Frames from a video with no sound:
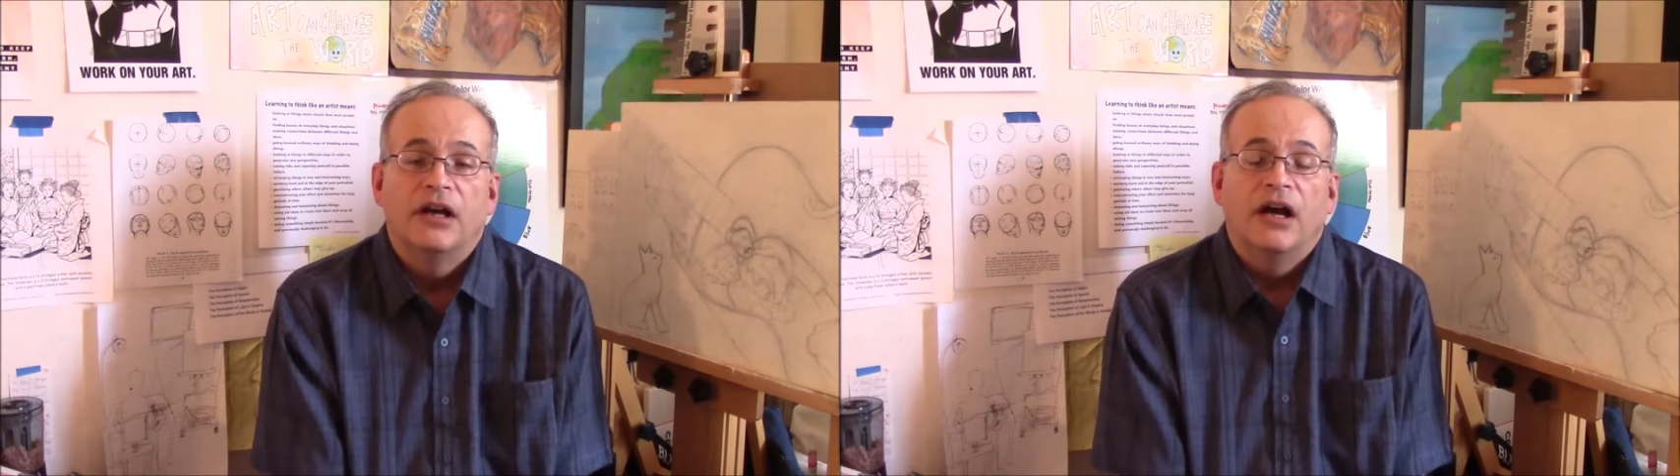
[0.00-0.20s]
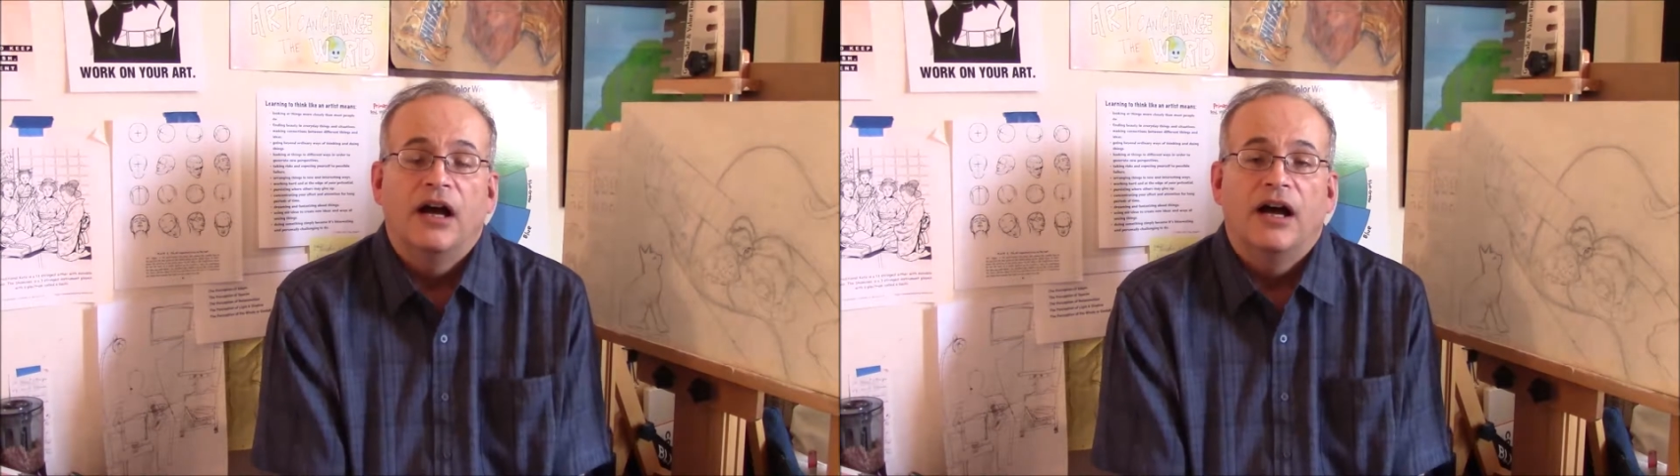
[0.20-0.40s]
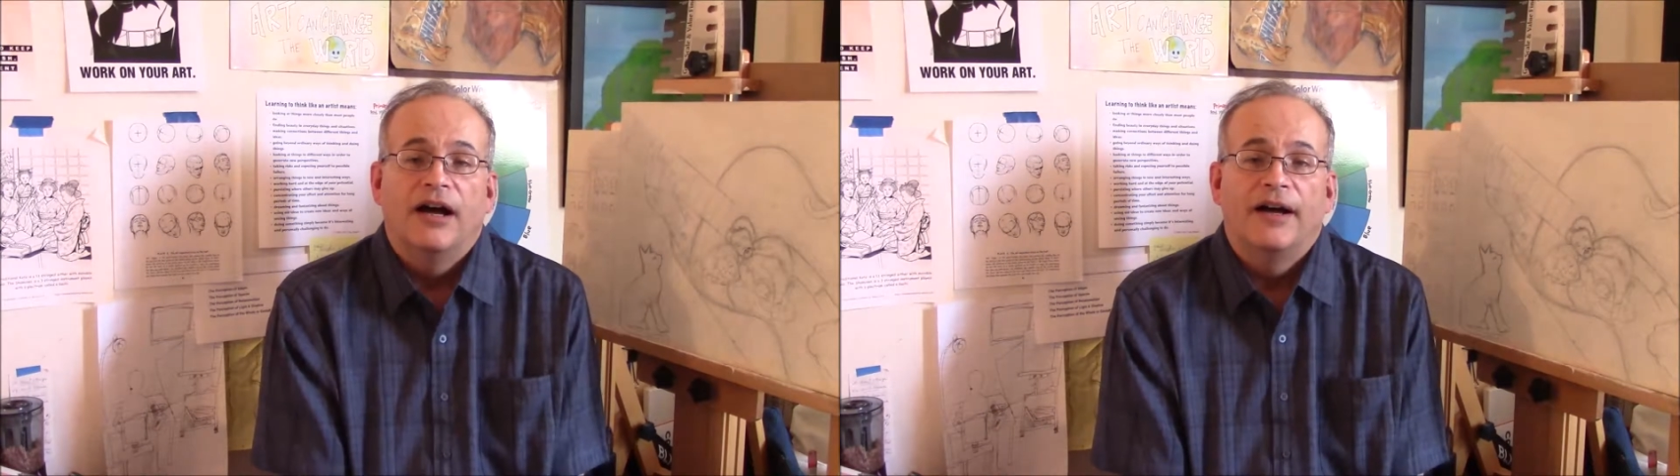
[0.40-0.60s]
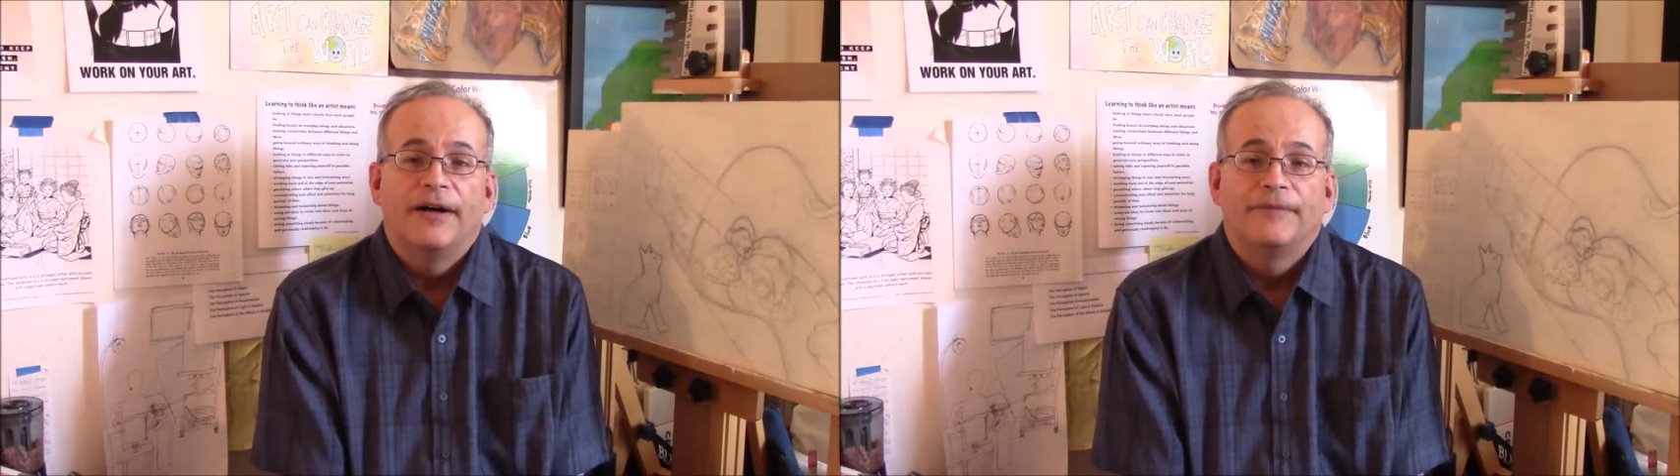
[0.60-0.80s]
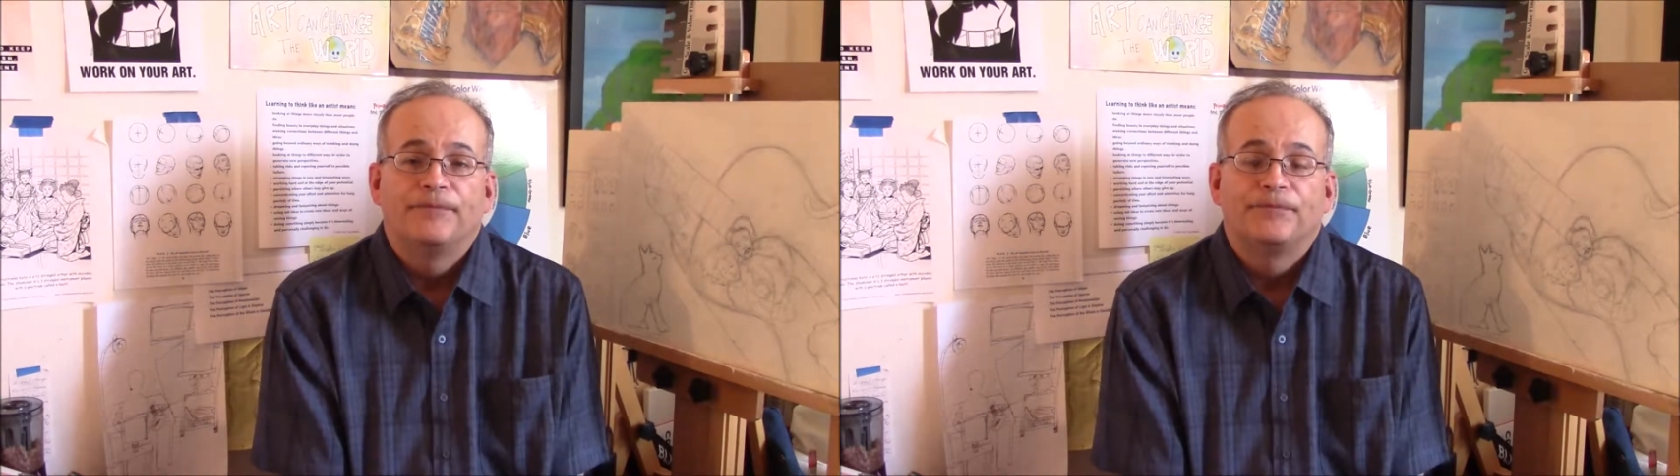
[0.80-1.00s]

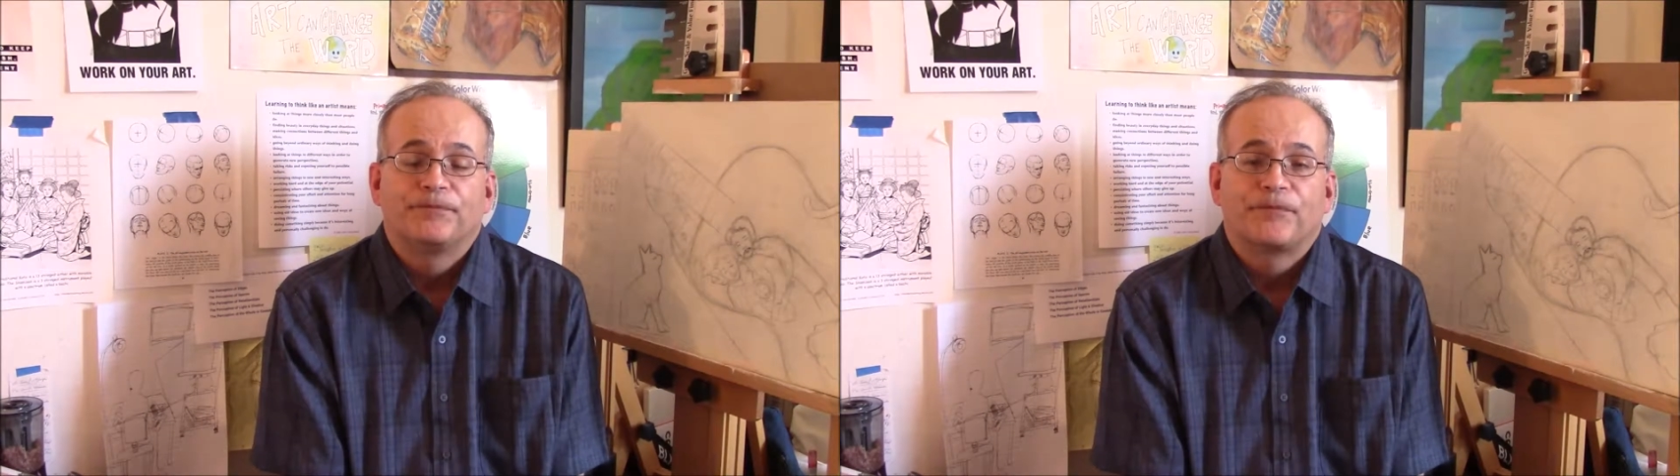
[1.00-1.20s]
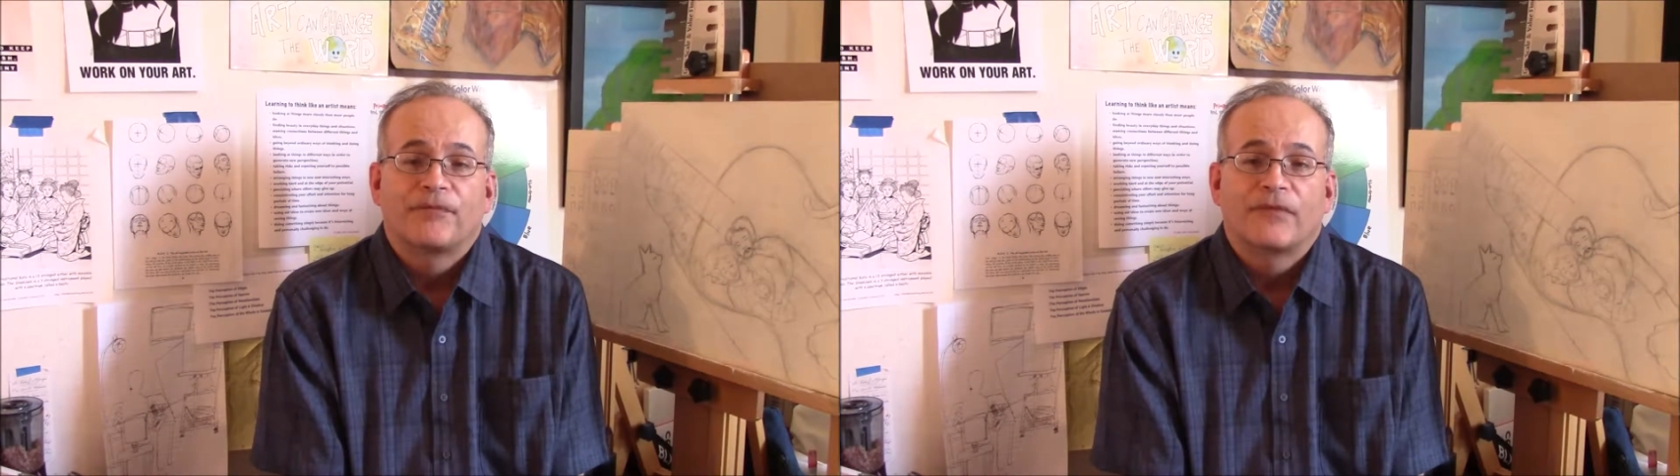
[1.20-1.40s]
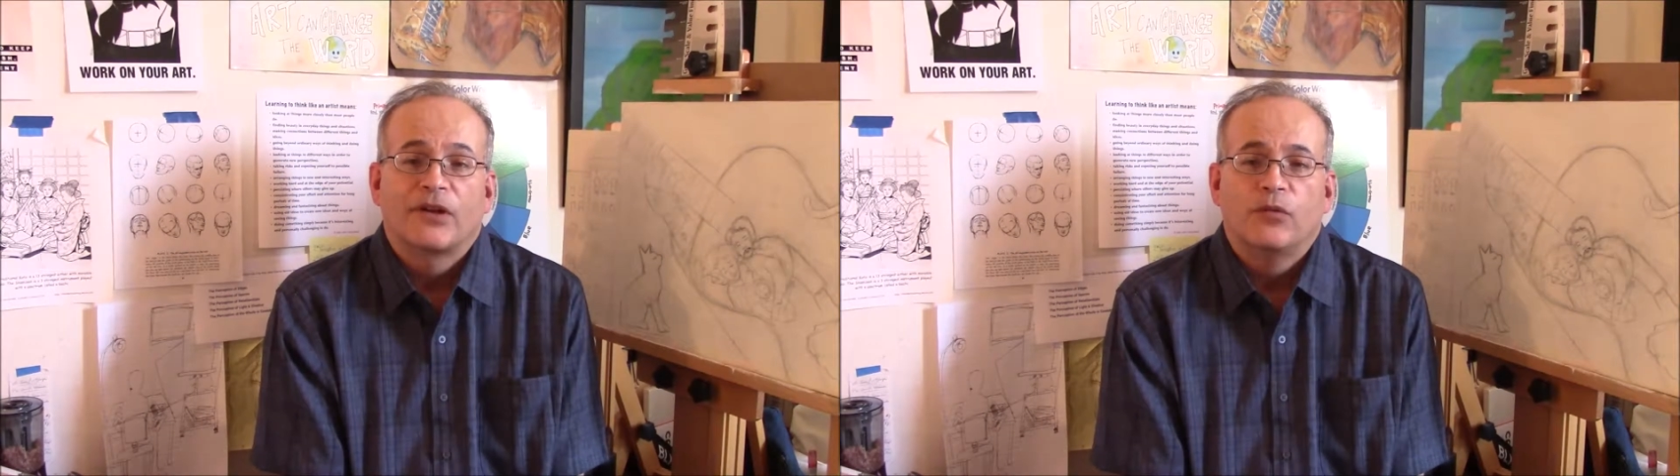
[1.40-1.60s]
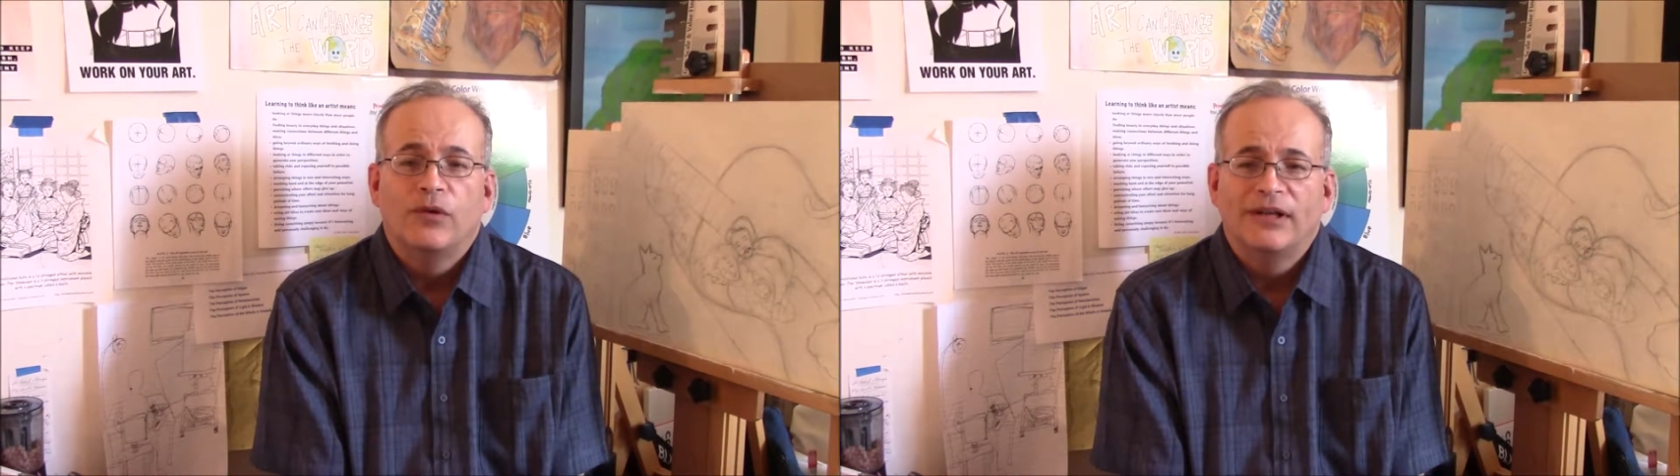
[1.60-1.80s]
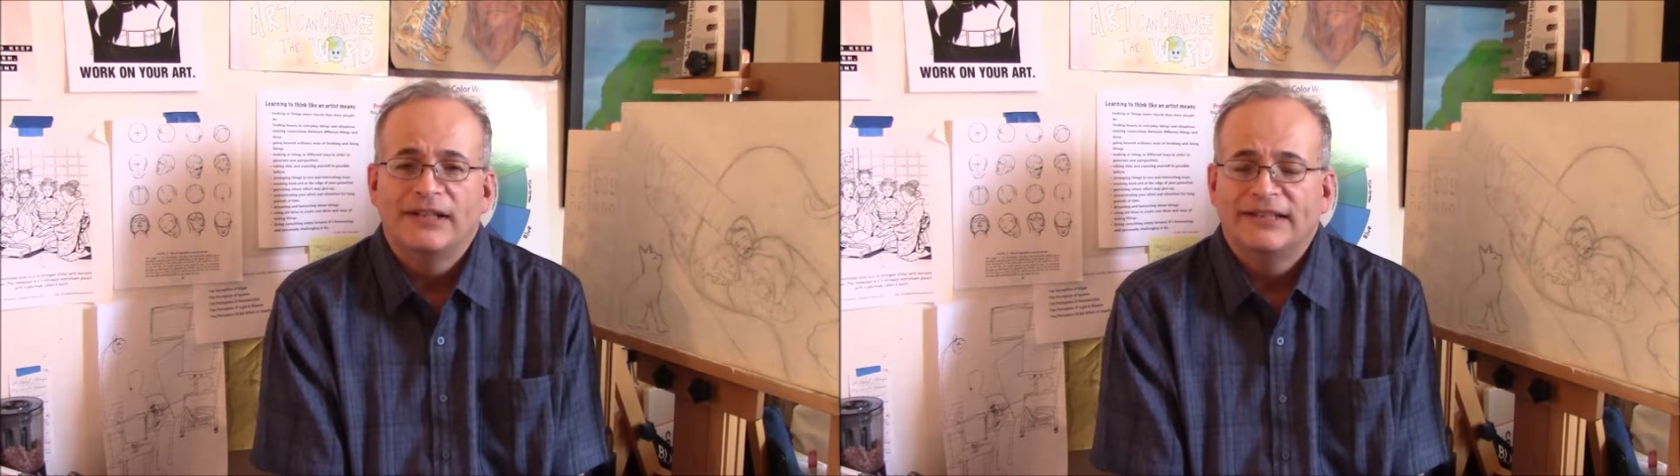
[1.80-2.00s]
One of the